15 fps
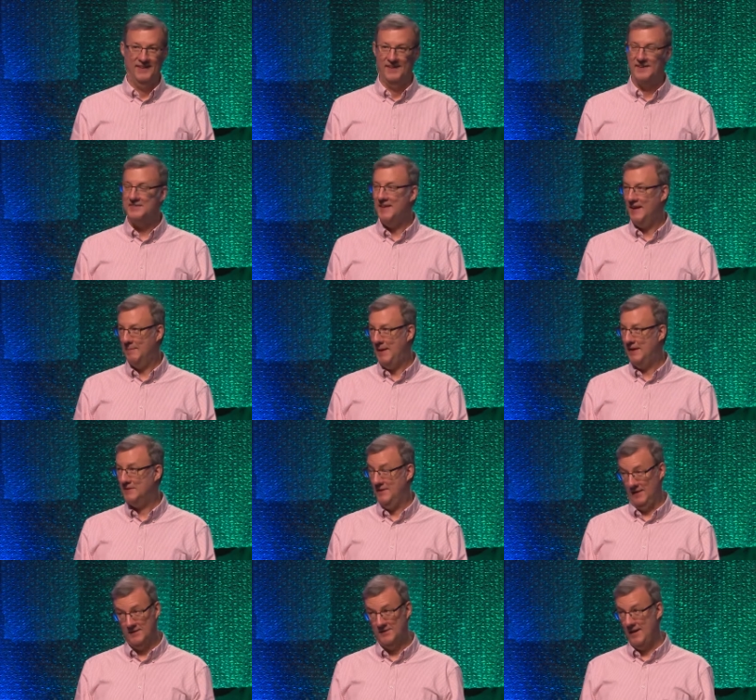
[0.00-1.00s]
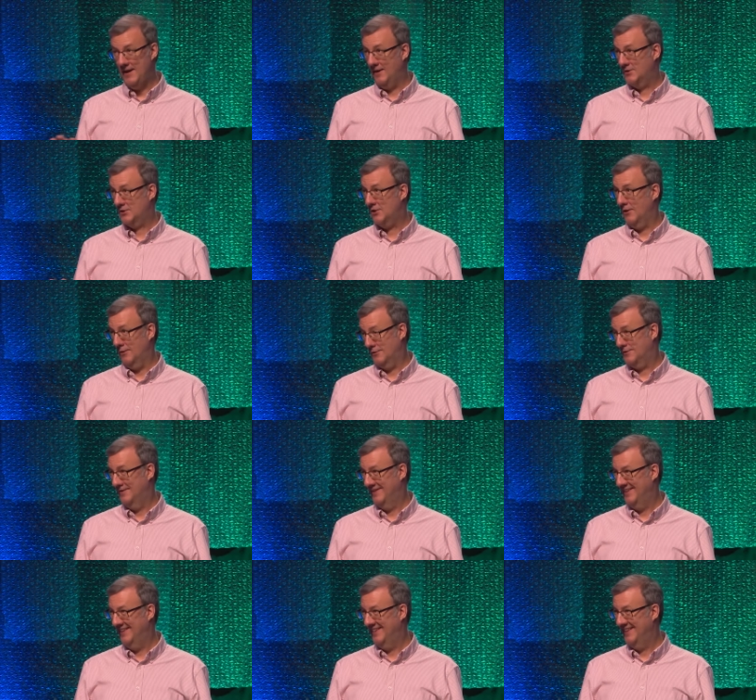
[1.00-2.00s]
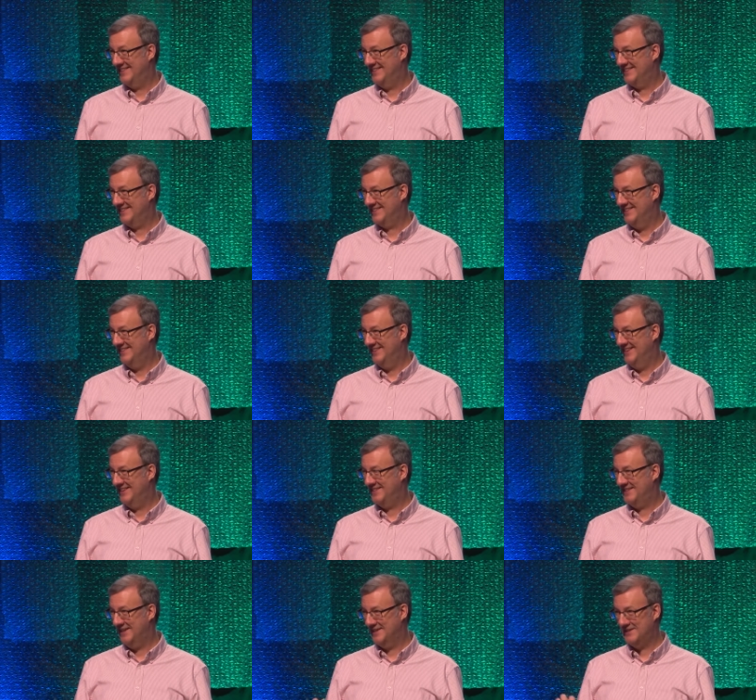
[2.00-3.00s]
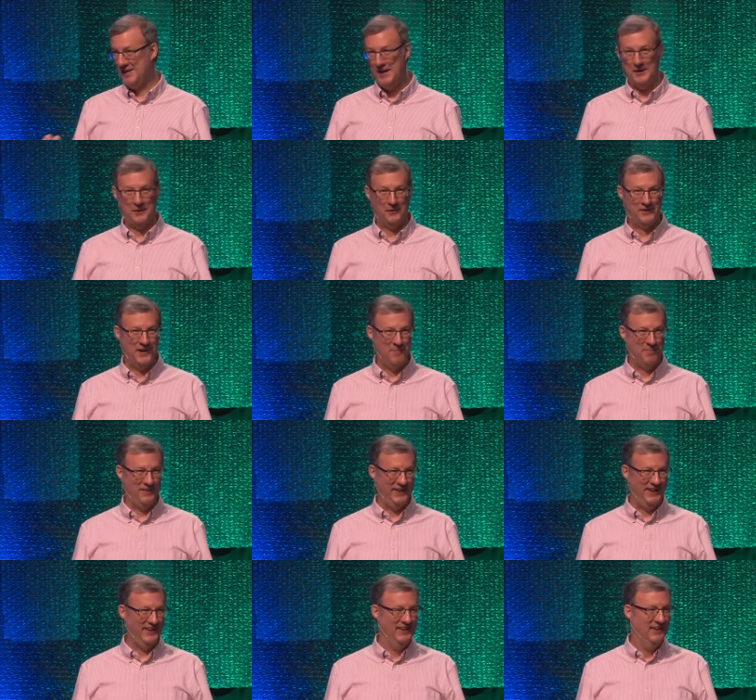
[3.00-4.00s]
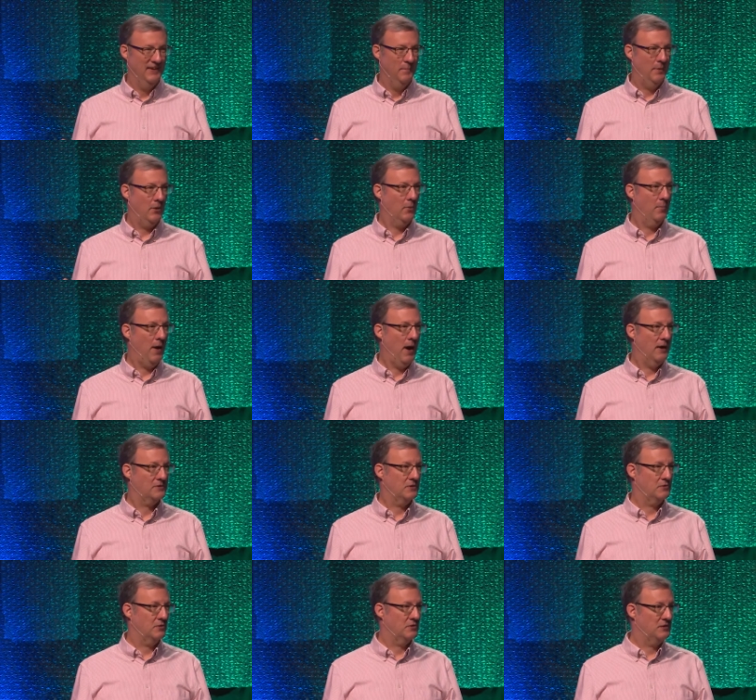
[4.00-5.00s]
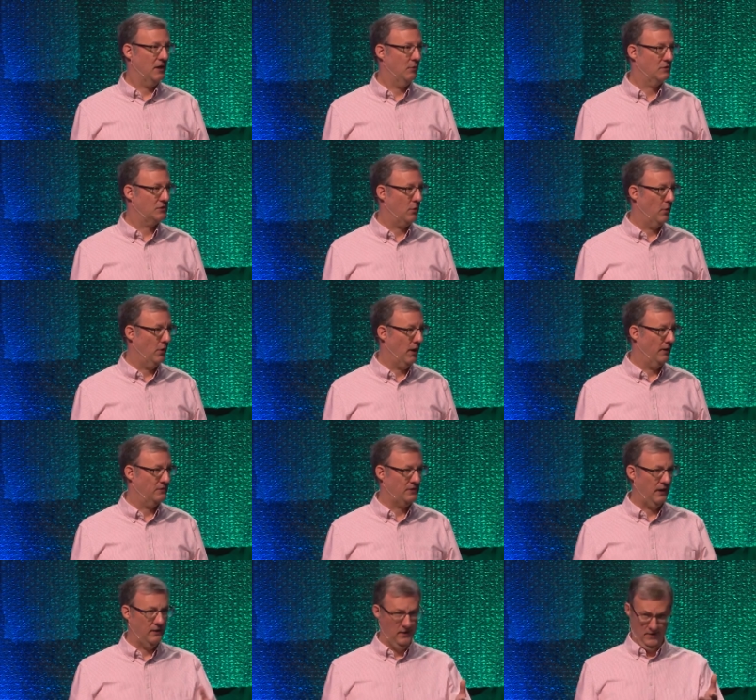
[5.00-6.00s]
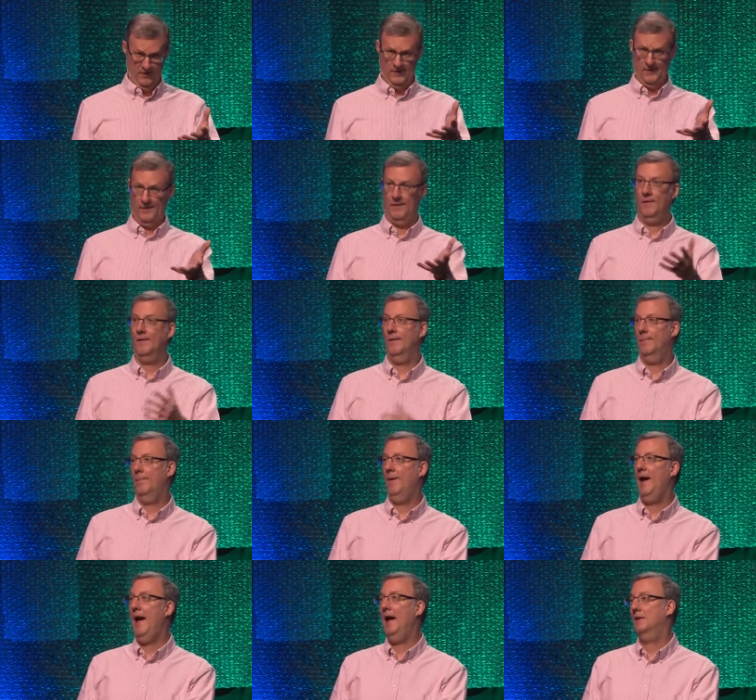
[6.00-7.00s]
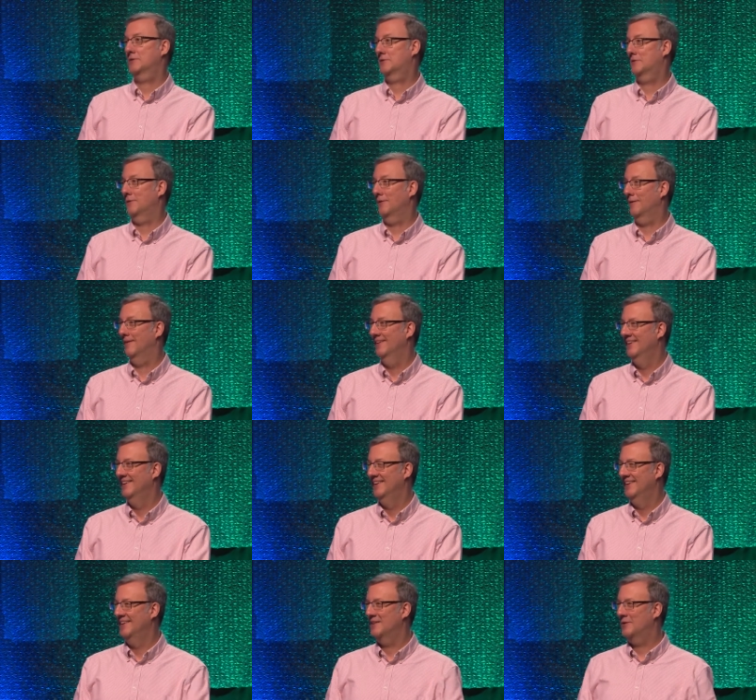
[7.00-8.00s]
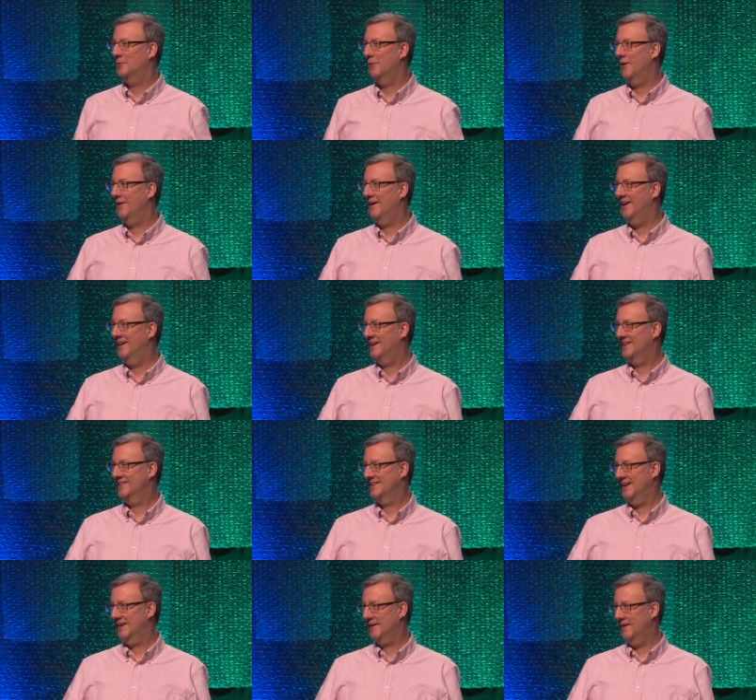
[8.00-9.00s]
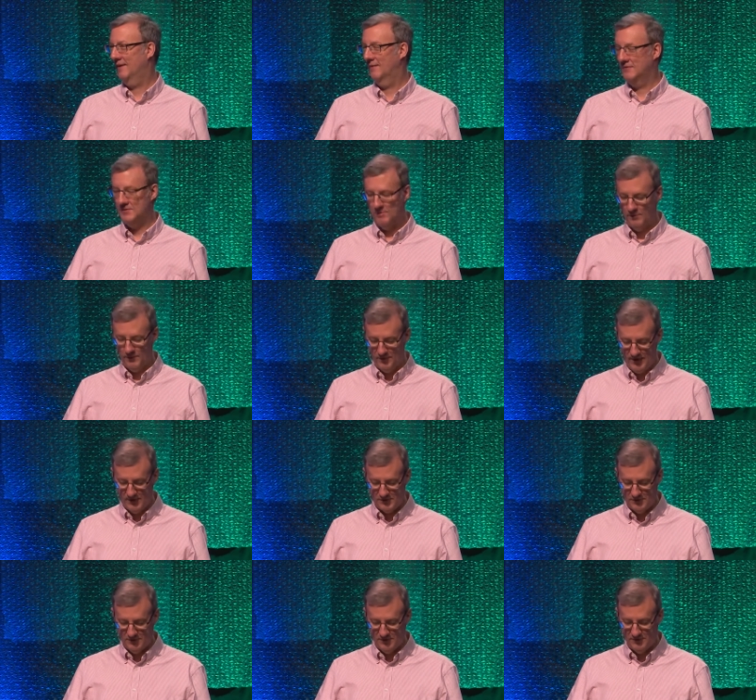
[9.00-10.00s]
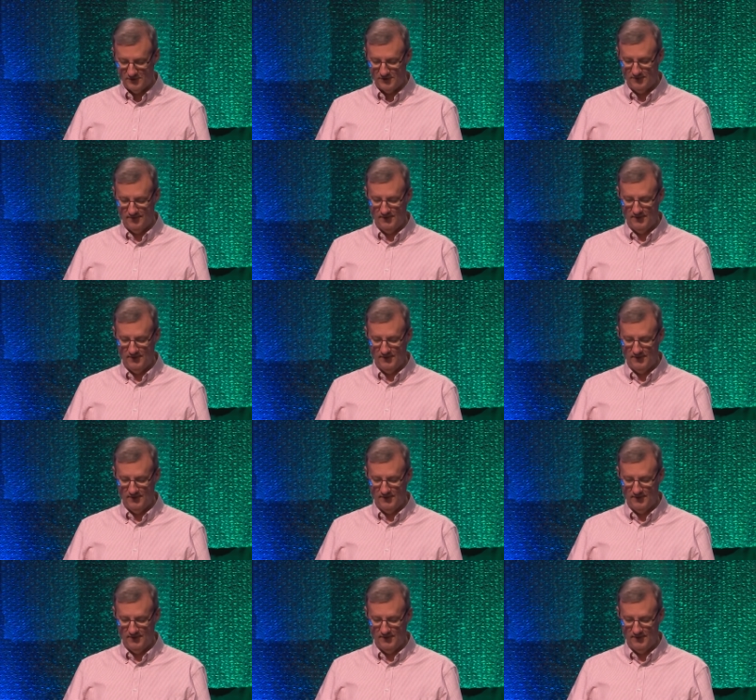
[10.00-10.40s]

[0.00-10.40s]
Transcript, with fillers: Isn't that amazing? This is not a church. You know, this, is, this is a secular company, but her bosses are seeing what's going on and saying, You're a pastor to our young executives and professionals.